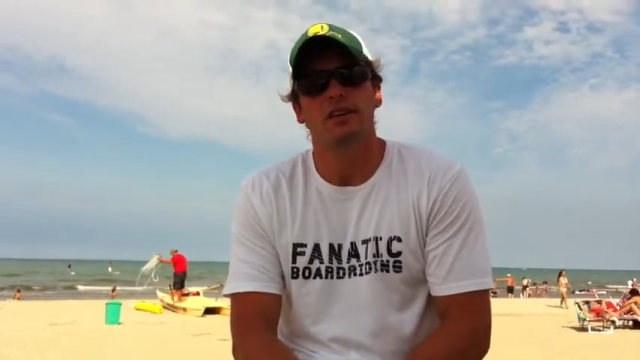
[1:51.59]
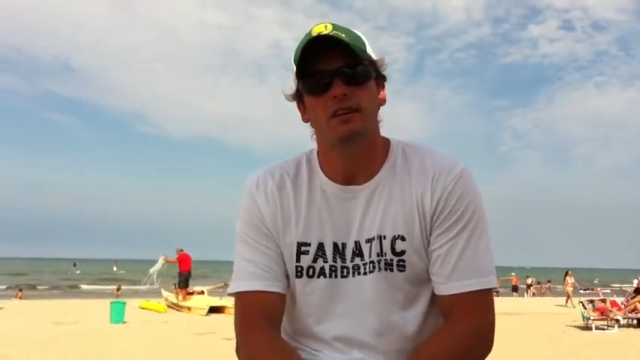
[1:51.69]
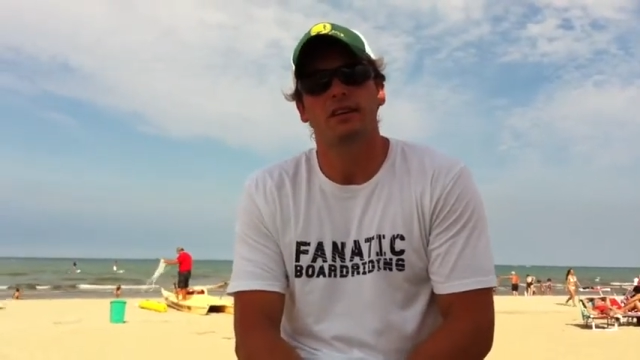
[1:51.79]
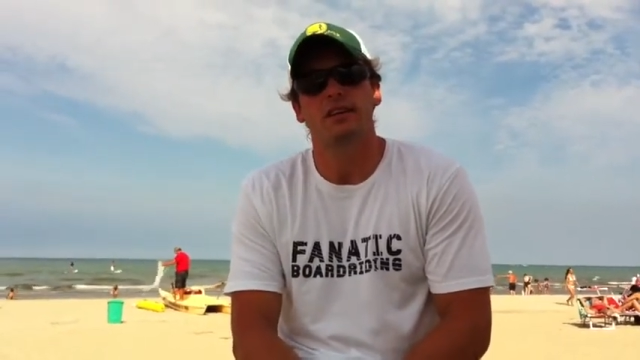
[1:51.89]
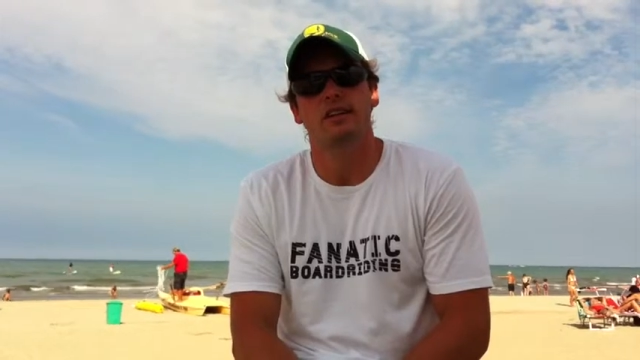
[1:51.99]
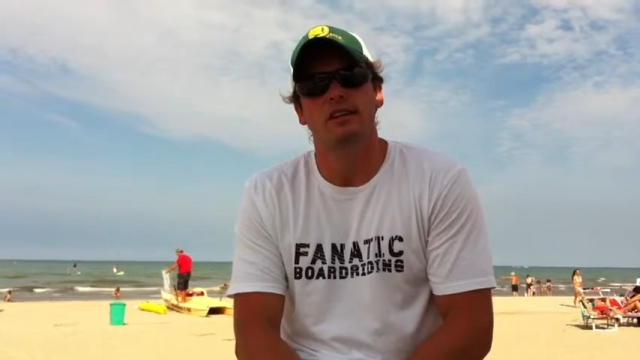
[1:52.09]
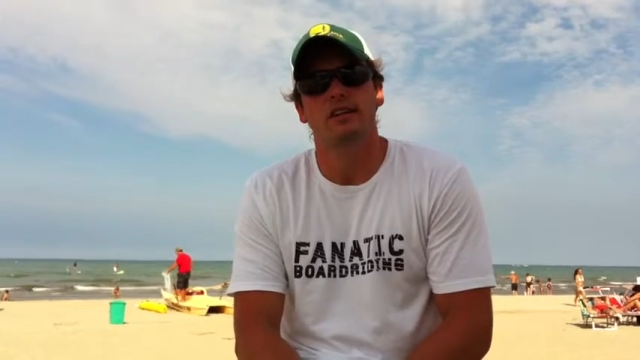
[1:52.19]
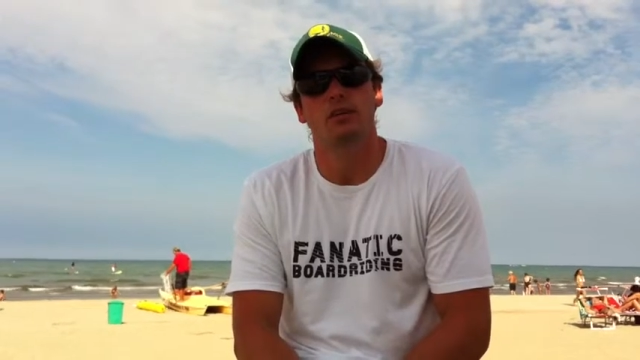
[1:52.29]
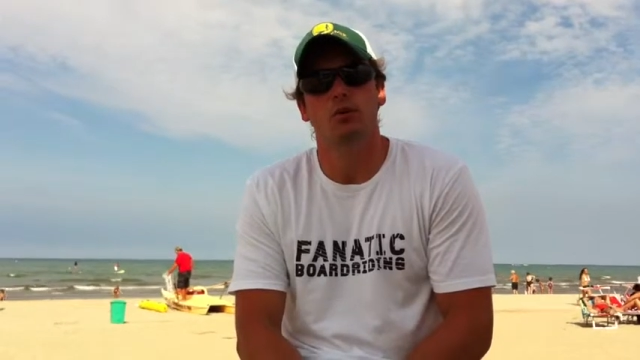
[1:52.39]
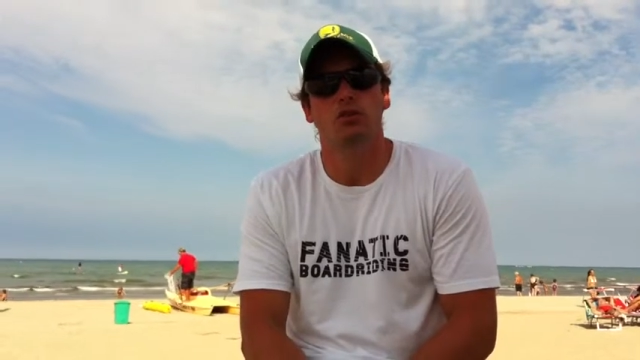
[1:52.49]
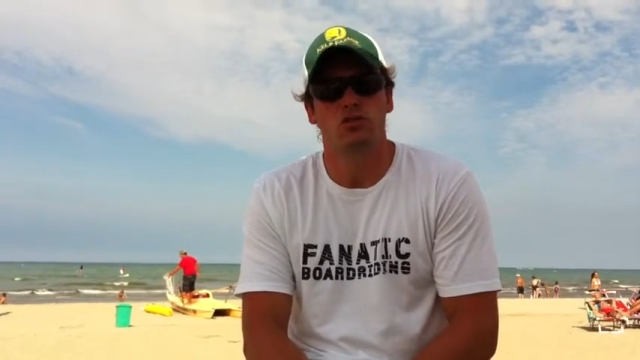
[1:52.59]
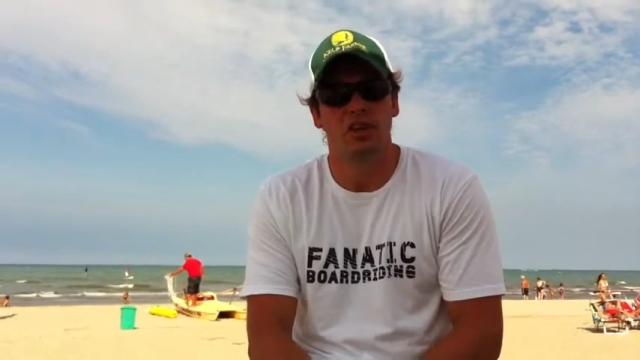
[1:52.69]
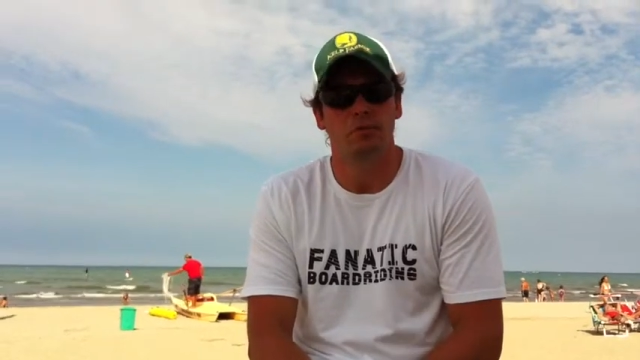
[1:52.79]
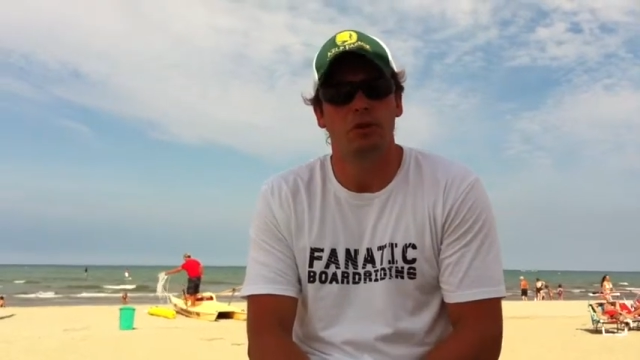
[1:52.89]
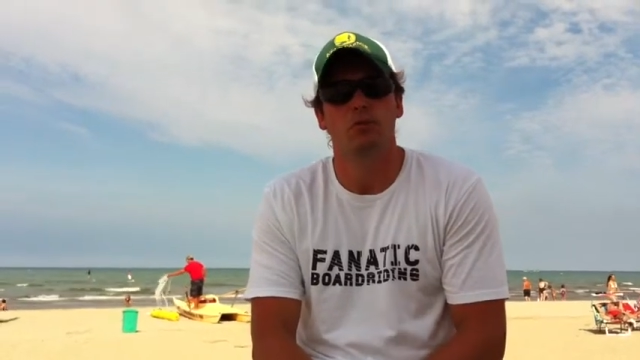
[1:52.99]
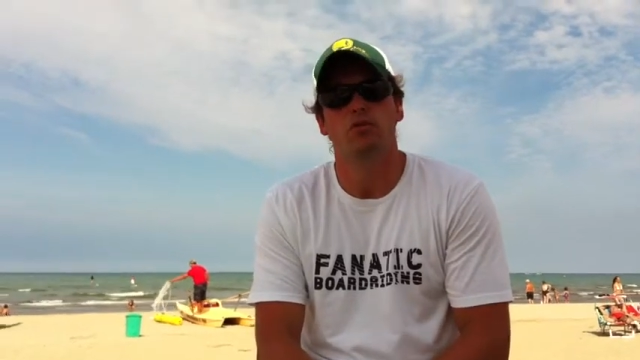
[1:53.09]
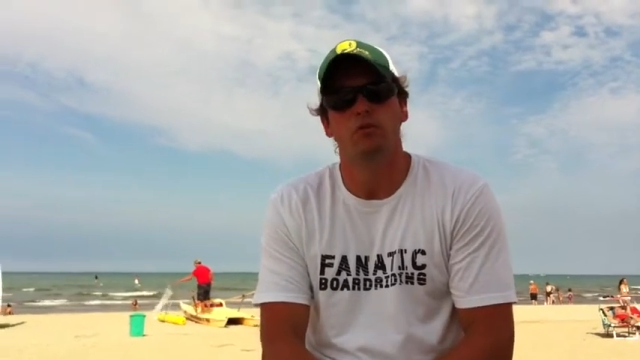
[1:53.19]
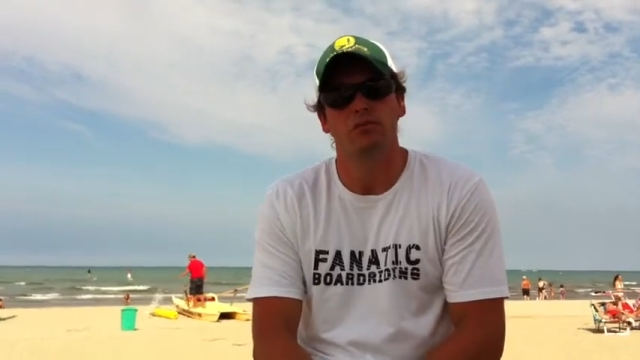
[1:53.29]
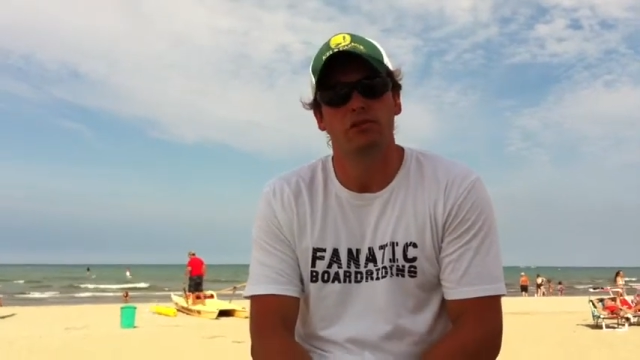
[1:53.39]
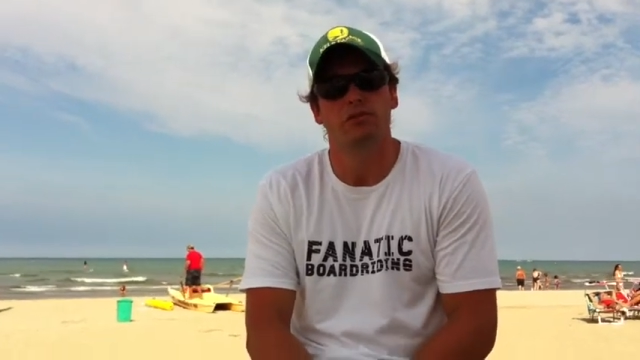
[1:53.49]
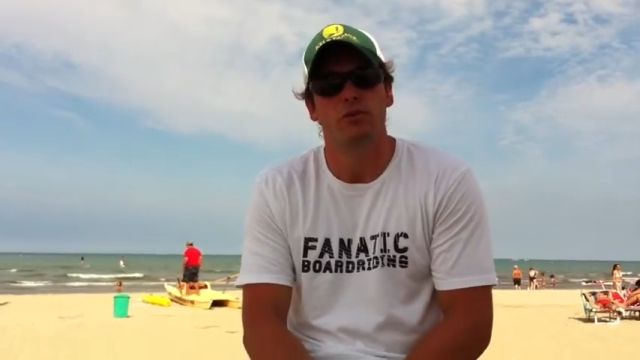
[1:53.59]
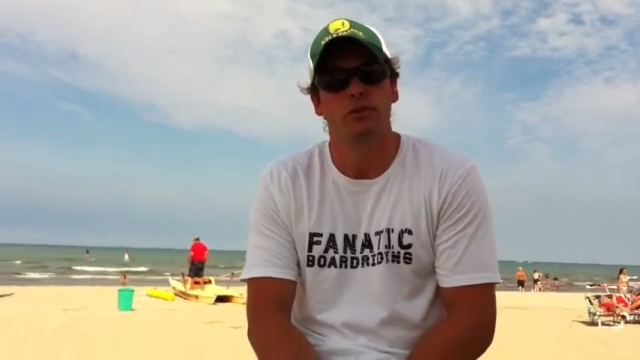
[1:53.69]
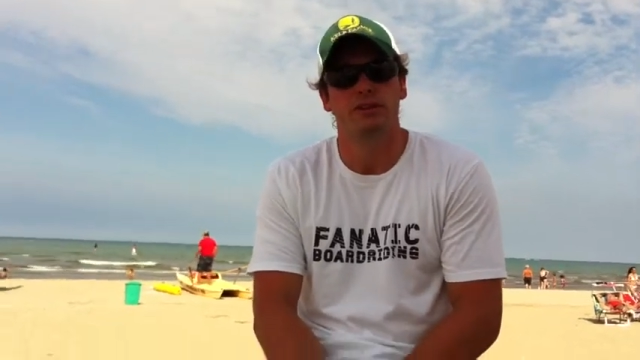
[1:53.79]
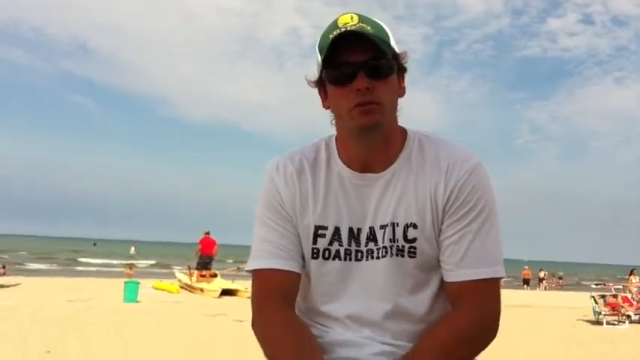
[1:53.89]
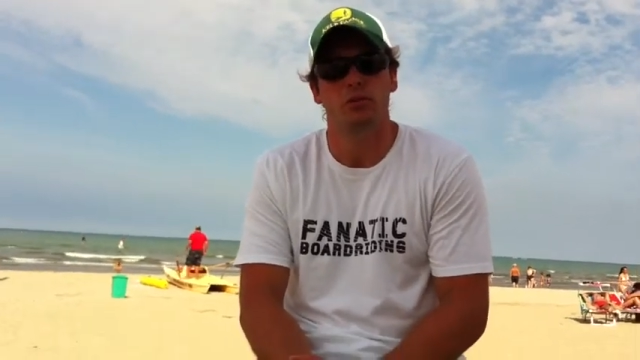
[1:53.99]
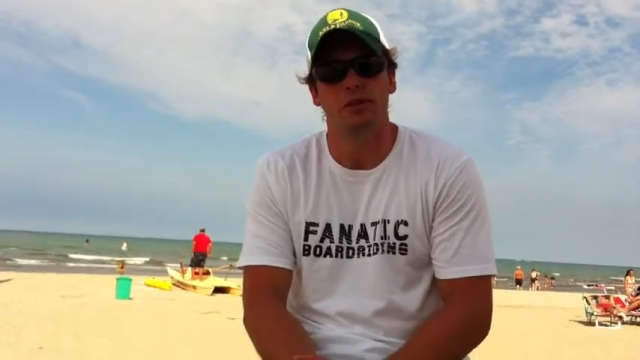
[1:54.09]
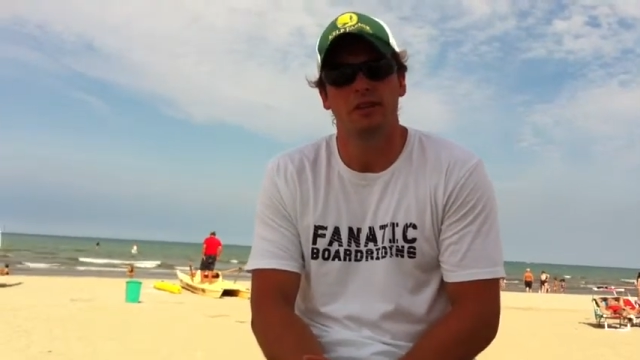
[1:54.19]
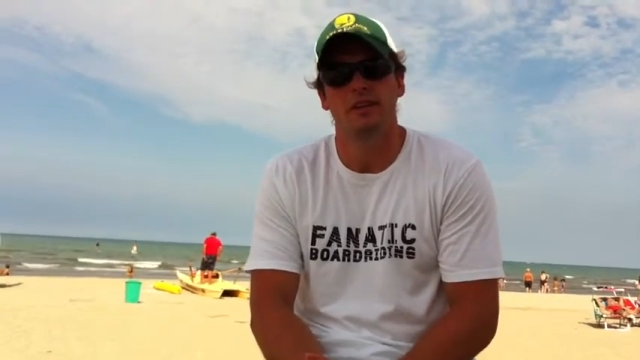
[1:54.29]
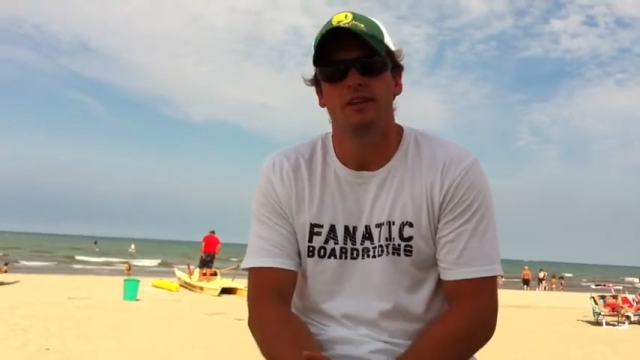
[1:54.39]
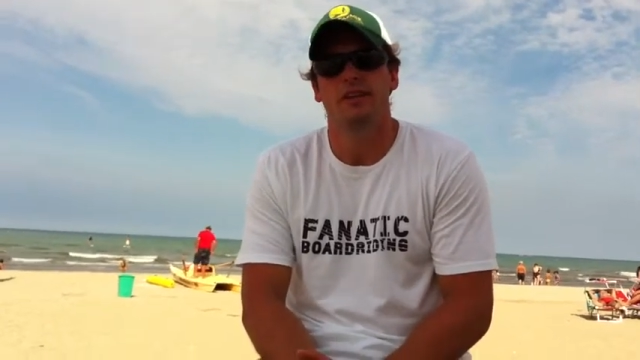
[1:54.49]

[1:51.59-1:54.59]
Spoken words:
And then we also have people from C4 at the moment.